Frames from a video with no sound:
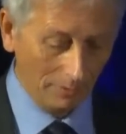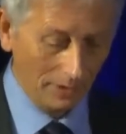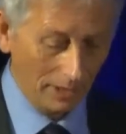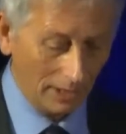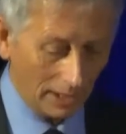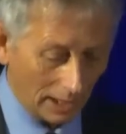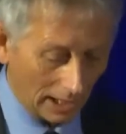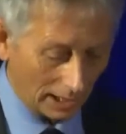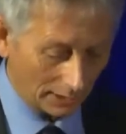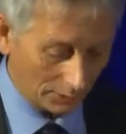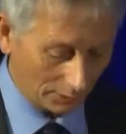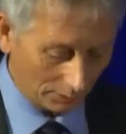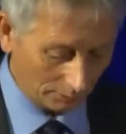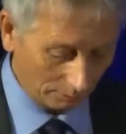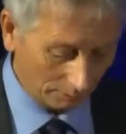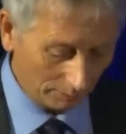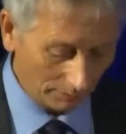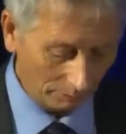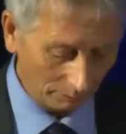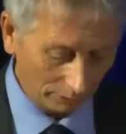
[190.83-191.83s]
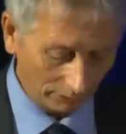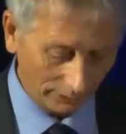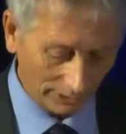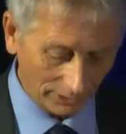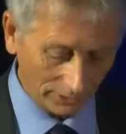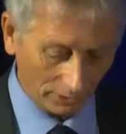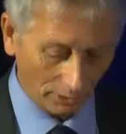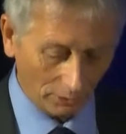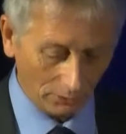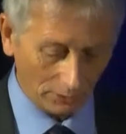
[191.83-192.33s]
As
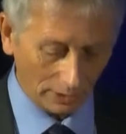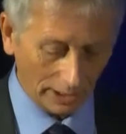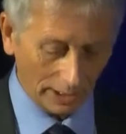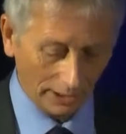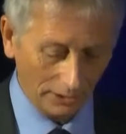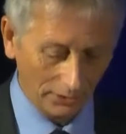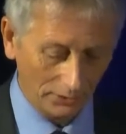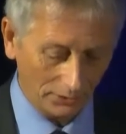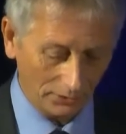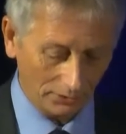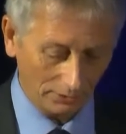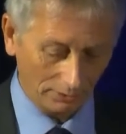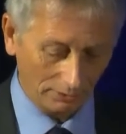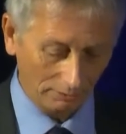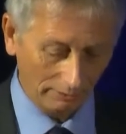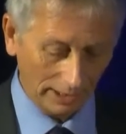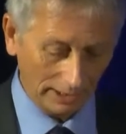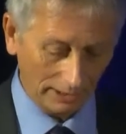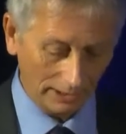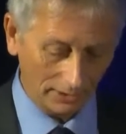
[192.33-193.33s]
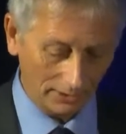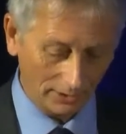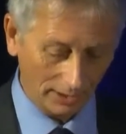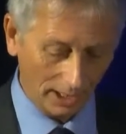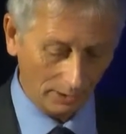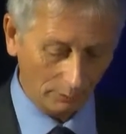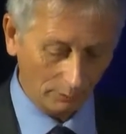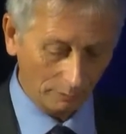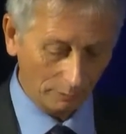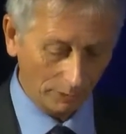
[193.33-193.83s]
Professor Holslag has correctly
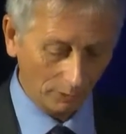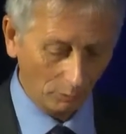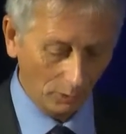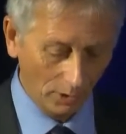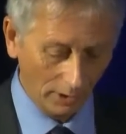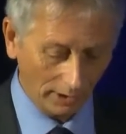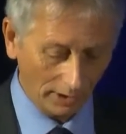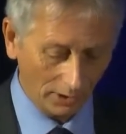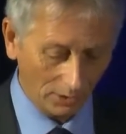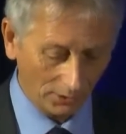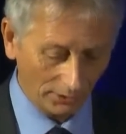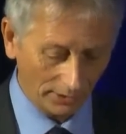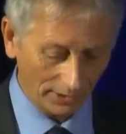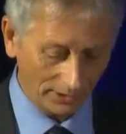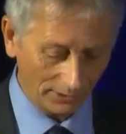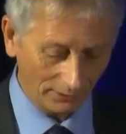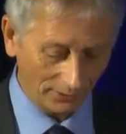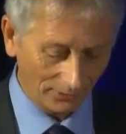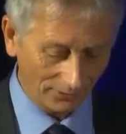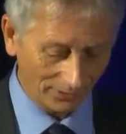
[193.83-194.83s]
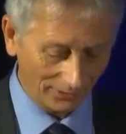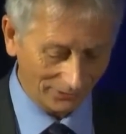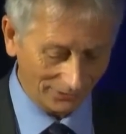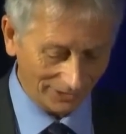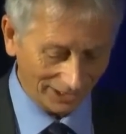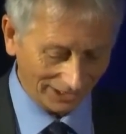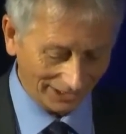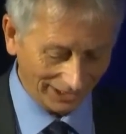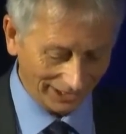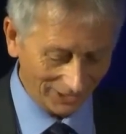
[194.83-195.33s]
said, we've been working on this for
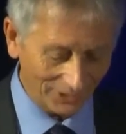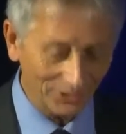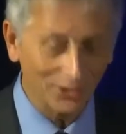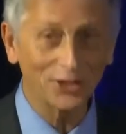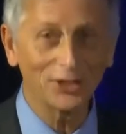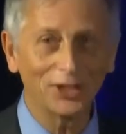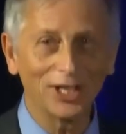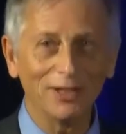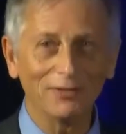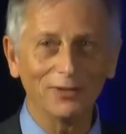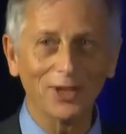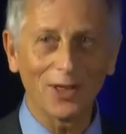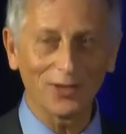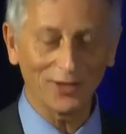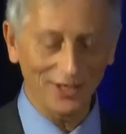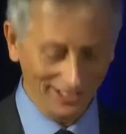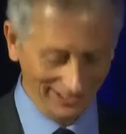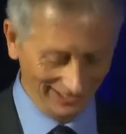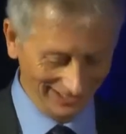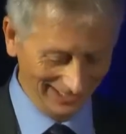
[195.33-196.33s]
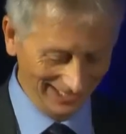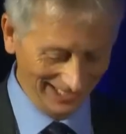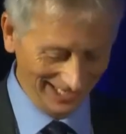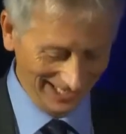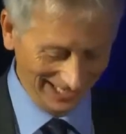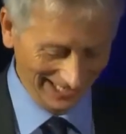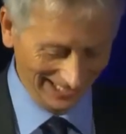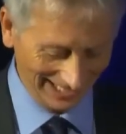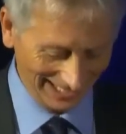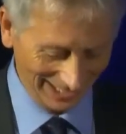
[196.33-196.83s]
15 years and achieved nothing.
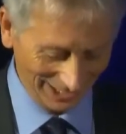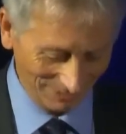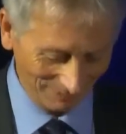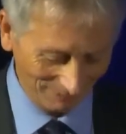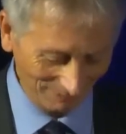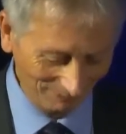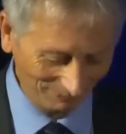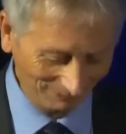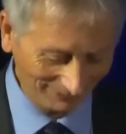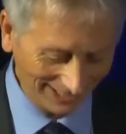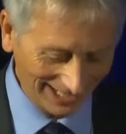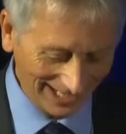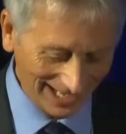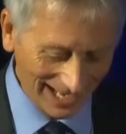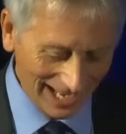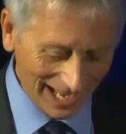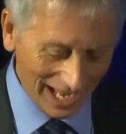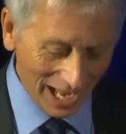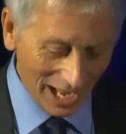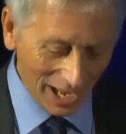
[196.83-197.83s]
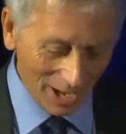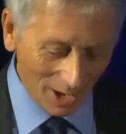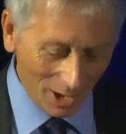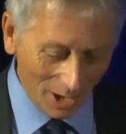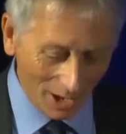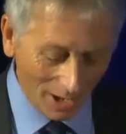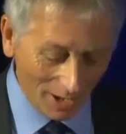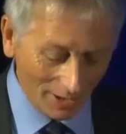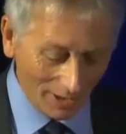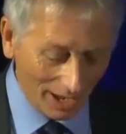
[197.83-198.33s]

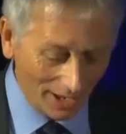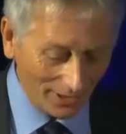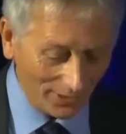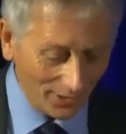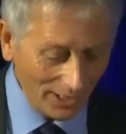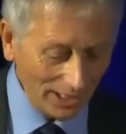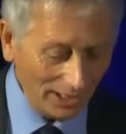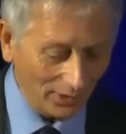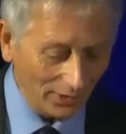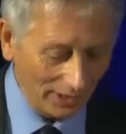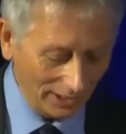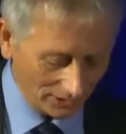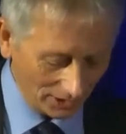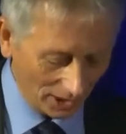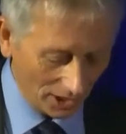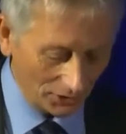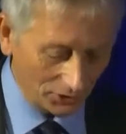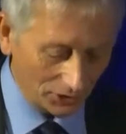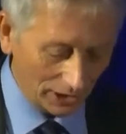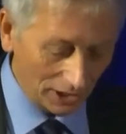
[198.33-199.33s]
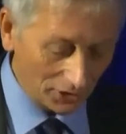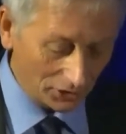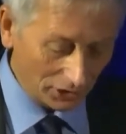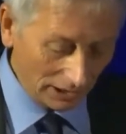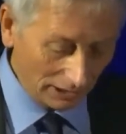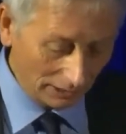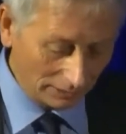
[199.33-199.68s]
I think things are changing.